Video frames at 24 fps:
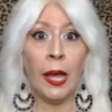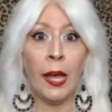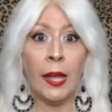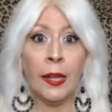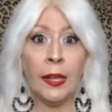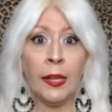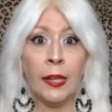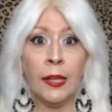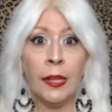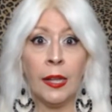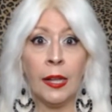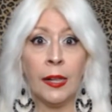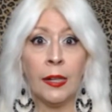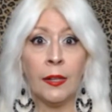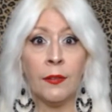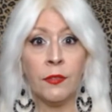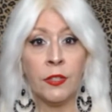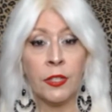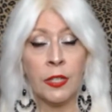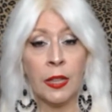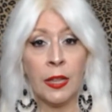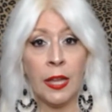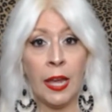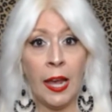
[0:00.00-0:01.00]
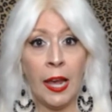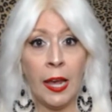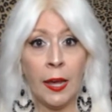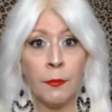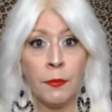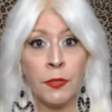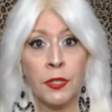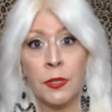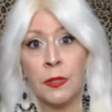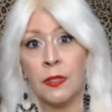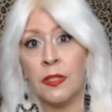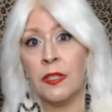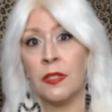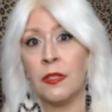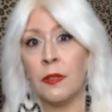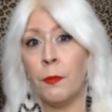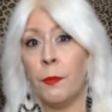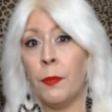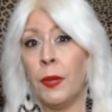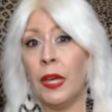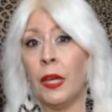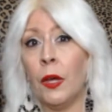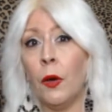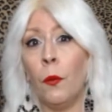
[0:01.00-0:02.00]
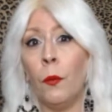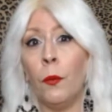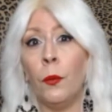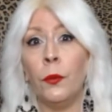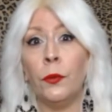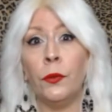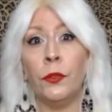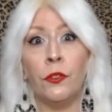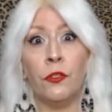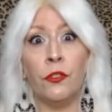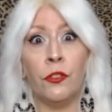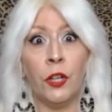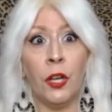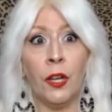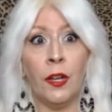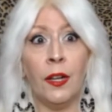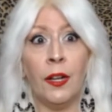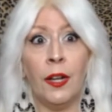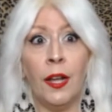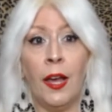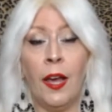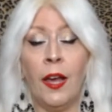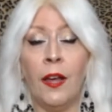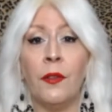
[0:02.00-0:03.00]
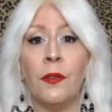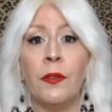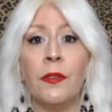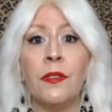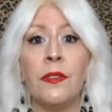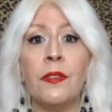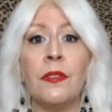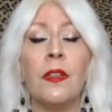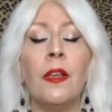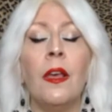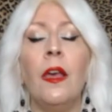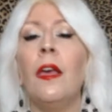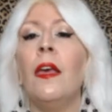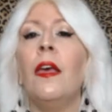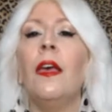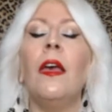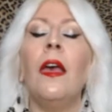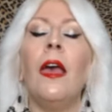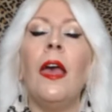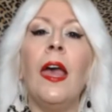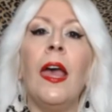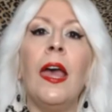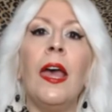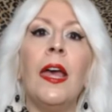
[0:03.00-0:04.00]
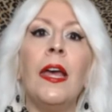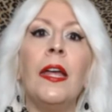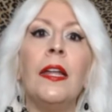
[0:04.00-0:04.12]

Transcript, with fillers: that lives in the Hamptons. It's a big old giant house, and